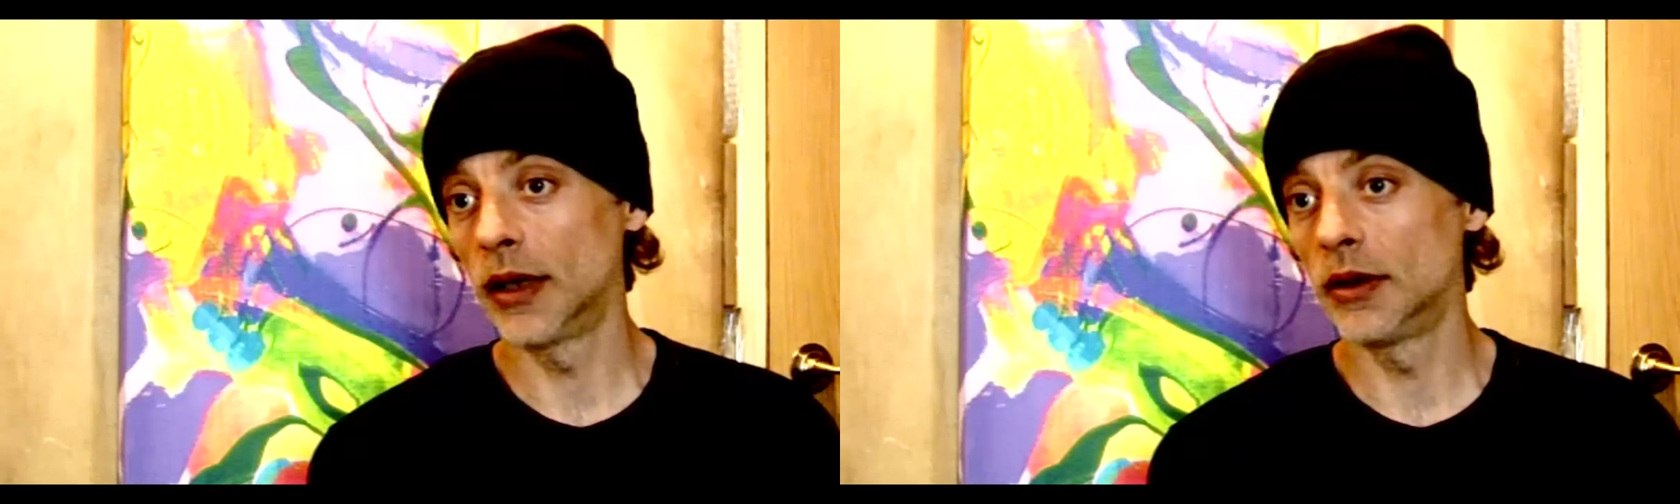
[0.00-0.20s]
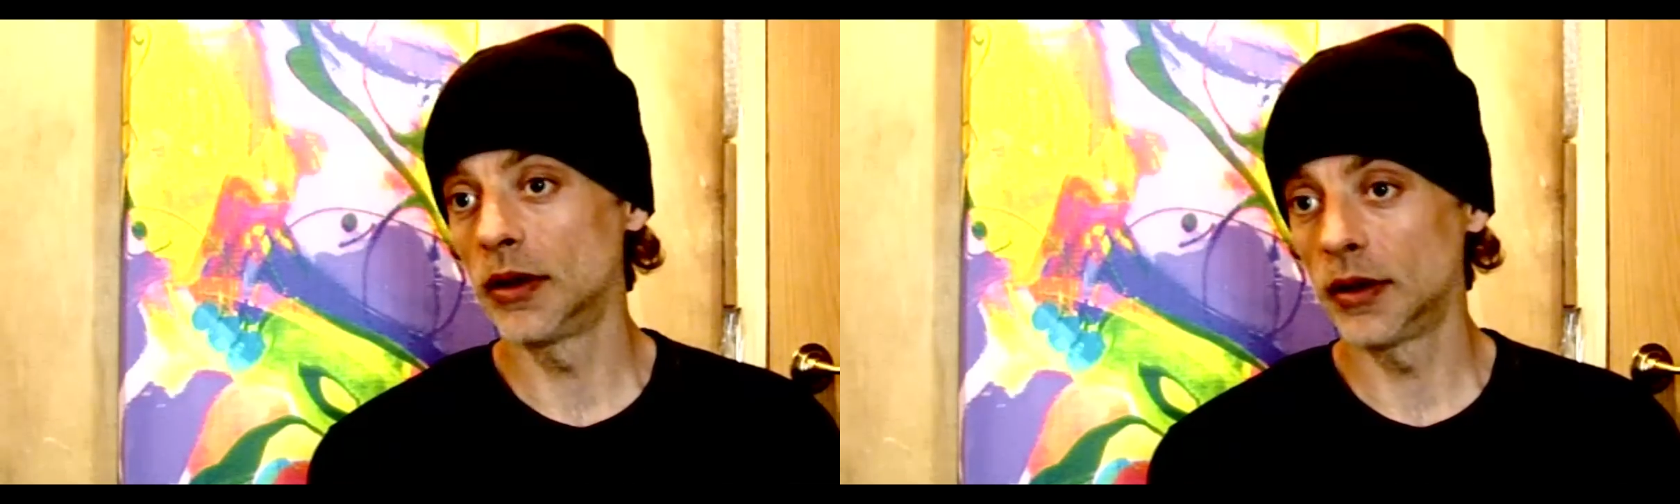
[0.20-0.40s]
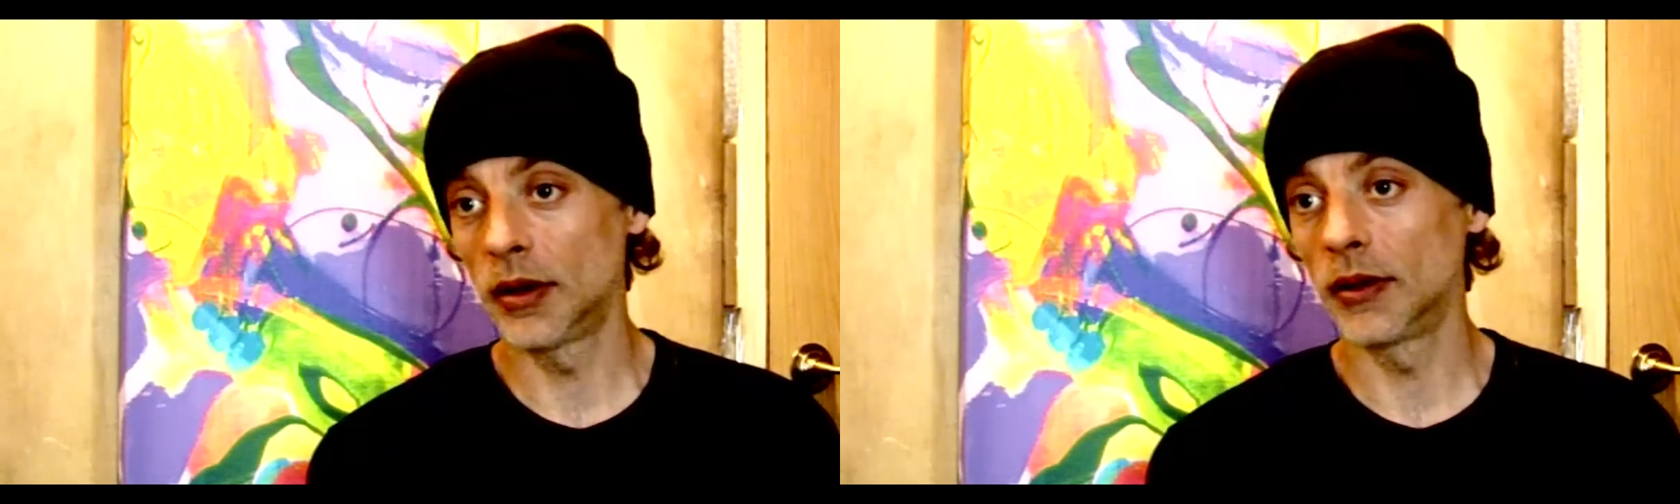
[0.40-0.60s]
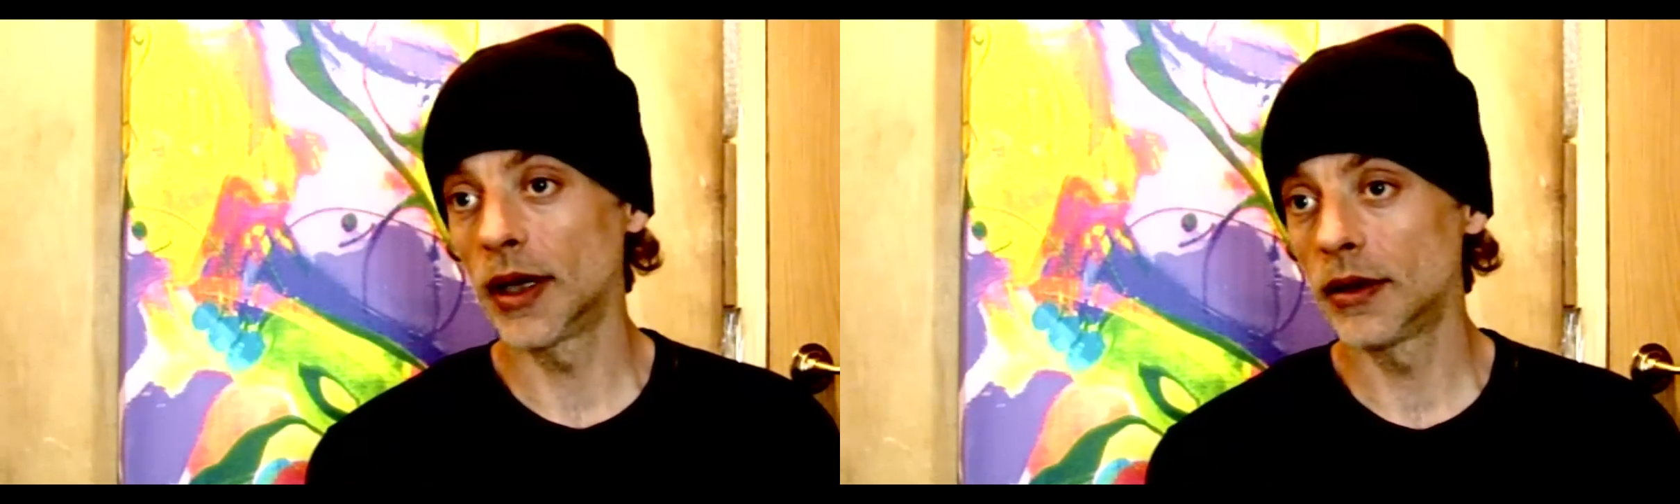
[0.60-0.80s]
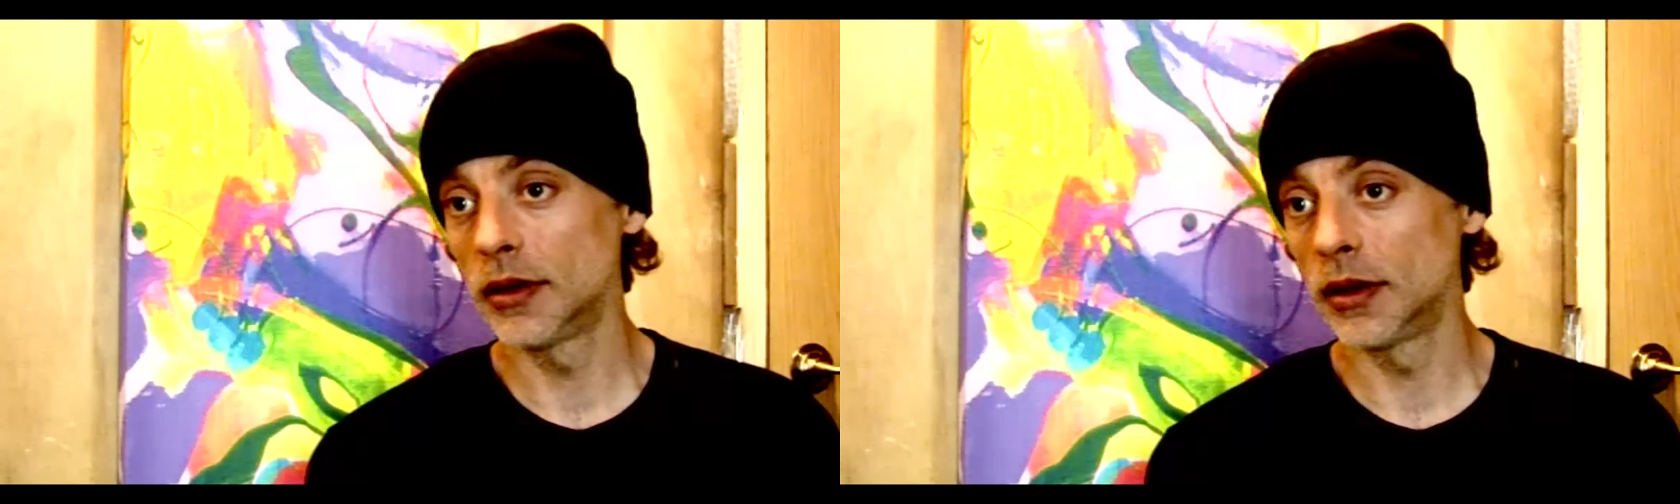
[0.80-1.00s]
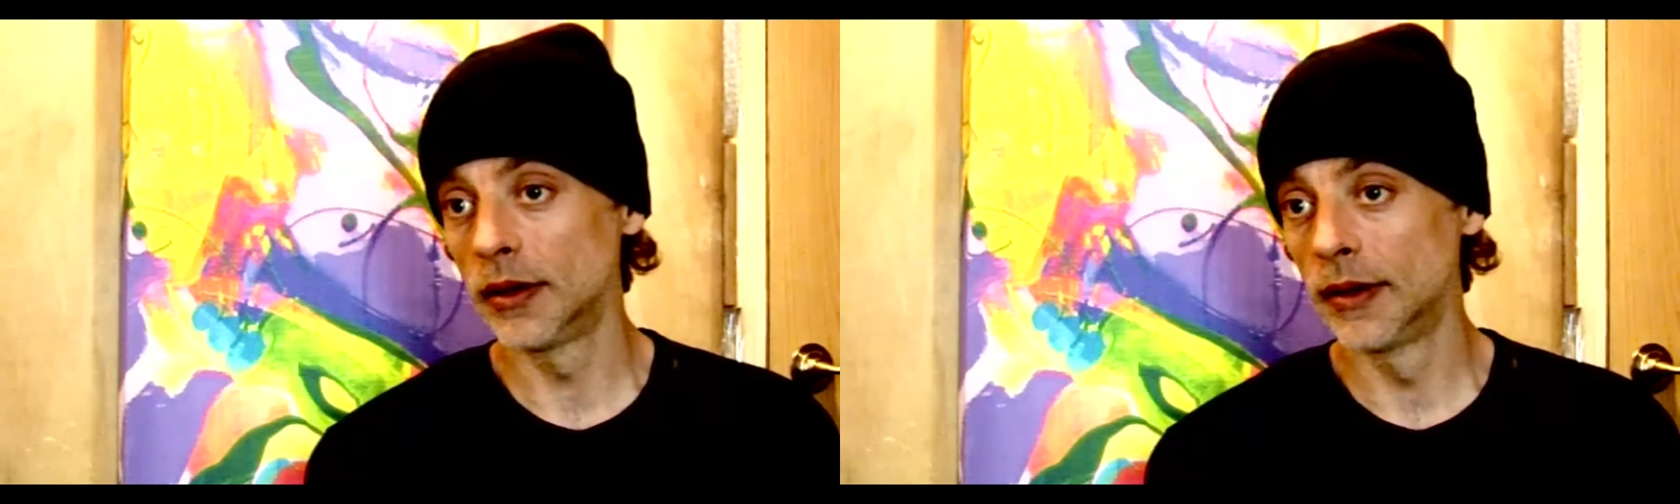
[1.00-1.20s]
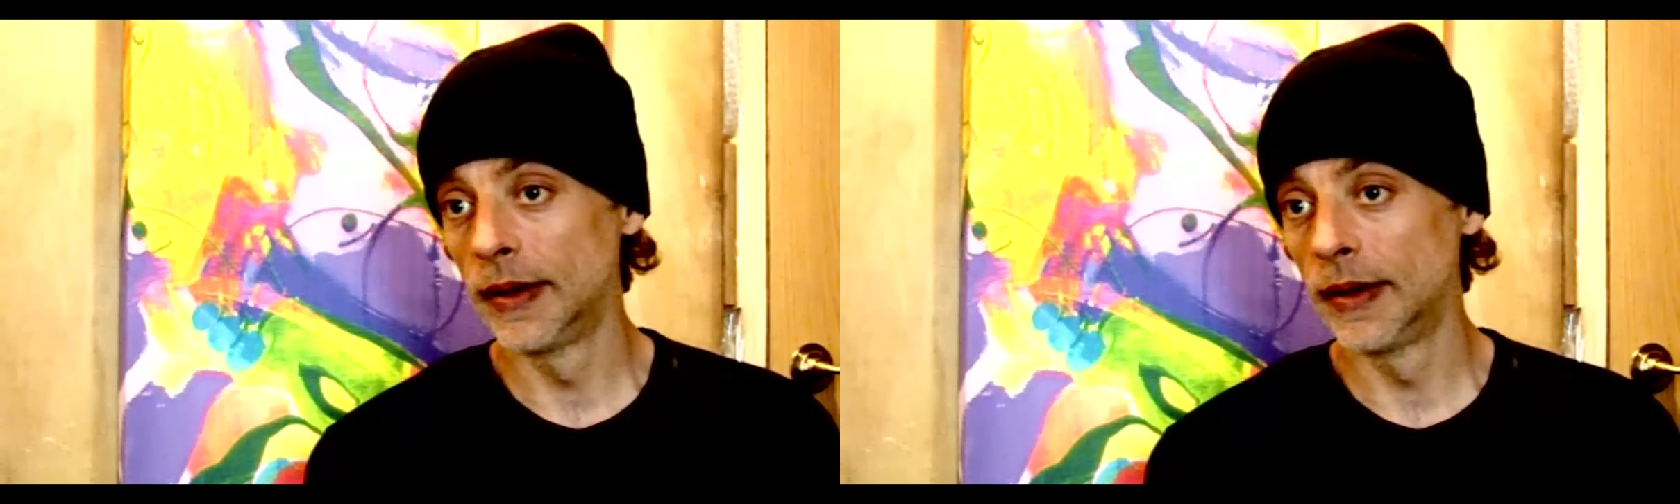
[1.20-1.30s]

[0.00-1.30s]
engine an old engine.